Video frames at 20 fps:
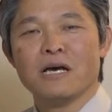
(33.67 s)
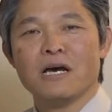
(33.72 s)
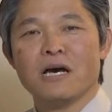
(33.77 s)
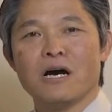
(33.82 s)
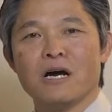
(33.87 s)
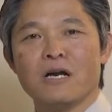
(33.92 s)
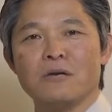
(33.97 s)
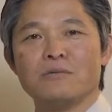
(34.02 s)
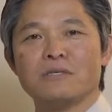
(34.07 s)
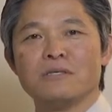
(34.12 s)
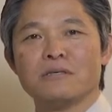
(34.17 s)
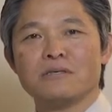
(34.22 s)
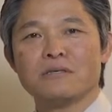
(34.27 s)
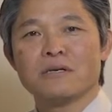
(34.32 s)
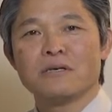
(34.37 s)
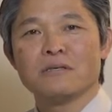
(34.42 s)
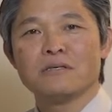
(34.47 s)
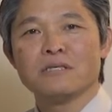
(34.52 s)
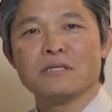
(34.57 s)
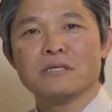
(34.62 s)
I'll be
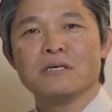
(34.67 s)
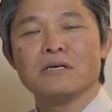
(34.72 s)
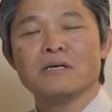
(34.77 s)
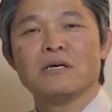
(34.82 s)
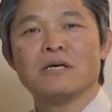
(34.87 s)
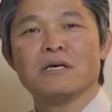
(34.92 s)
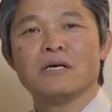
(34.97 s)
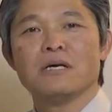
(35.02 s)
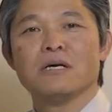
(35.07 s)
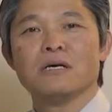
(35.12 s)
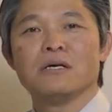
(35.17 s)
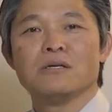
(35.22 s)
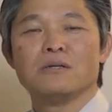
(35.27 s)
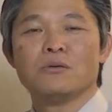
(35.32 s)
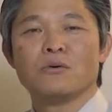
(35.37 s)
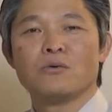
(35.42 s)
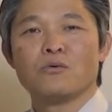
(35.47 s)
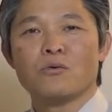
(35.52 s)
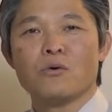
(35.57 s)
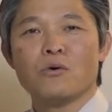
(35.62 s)
discussing
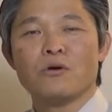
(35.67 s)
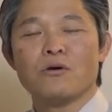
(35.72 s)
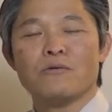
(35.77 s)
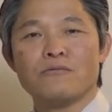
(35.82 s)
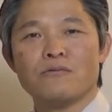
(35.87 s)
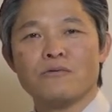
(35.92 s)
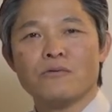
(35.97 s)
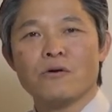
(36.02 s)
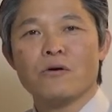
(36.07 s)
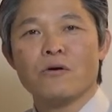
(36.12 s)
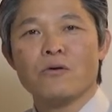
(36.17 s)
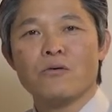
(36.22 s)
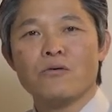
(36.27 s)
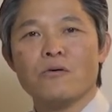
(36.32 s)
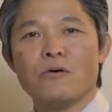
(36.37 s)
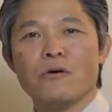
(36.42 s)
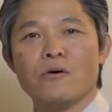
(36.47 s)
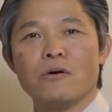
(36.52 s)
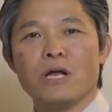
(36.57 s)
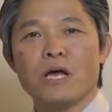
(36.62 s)
the role of flow
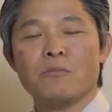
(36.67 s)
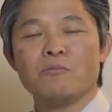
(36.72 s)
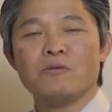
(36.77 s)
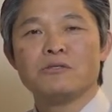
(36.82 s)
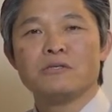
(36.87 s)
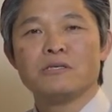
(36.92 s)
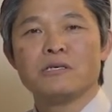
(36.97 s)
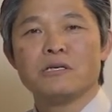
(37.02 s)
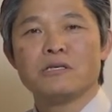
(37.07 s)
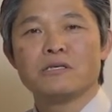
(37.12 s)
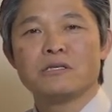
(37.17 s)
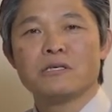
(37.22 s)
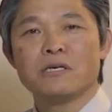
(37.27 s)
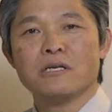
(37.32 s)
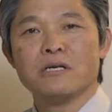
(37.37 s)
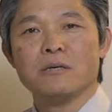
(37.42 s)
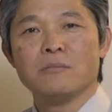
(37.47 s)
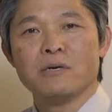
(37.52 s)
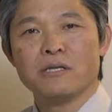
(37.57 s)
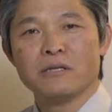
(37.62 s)
on epigenetic
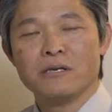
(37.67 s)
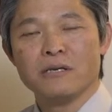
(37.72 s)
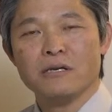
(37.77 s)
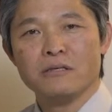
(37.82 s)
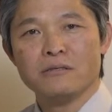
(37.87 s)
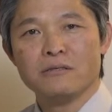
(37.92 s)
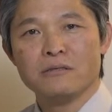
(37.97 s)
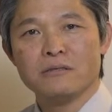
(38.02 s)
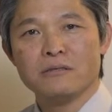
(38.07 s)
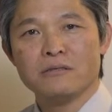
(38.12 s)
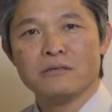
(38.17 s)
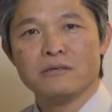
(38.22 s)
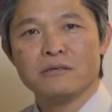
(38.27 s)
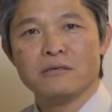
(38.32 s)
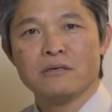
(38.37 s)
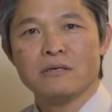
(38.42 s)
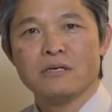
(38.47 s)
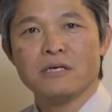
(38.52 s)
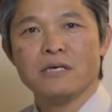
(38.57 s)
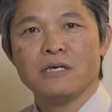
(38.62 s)
DNA methylation
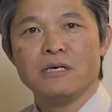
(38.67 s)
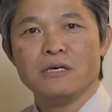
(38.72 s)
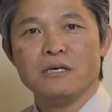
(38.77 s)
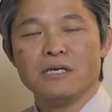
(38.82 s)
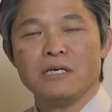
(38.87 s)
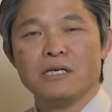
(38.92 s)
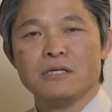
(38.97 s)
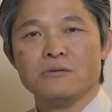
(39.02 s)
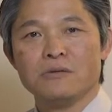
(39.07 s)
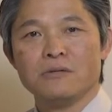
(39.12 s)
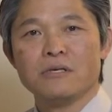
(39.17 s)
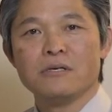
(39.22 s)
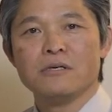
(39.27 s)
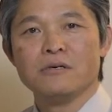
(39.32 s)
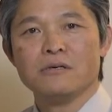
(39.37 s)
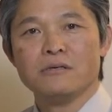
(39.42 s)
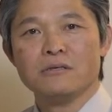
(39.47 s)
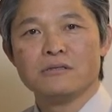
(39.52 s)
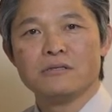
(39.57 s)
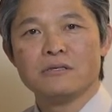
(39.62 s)
in
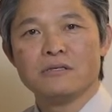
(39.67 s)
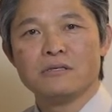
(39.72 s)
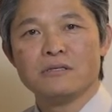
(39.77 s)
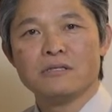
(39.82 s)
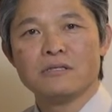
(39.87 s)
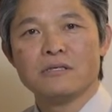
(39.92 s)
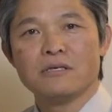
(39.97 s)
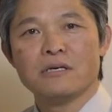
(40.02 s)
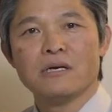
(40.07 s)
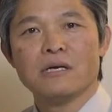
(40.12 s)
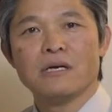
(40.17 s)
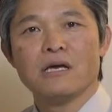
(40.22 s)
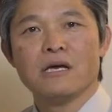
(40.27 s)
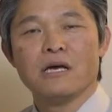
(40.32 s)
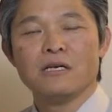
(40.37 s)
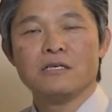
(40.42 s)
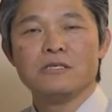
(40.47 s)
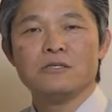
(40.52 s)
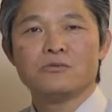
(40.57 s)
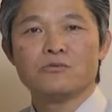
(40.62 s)
endothelial cells
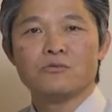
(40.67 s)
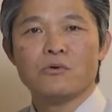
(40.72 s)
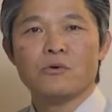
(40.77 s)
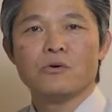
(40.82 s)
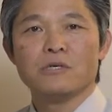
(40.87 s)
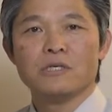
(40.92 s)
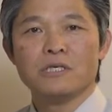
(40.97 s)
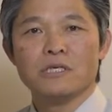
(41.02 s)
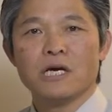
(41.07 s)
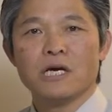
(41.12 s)
and its role in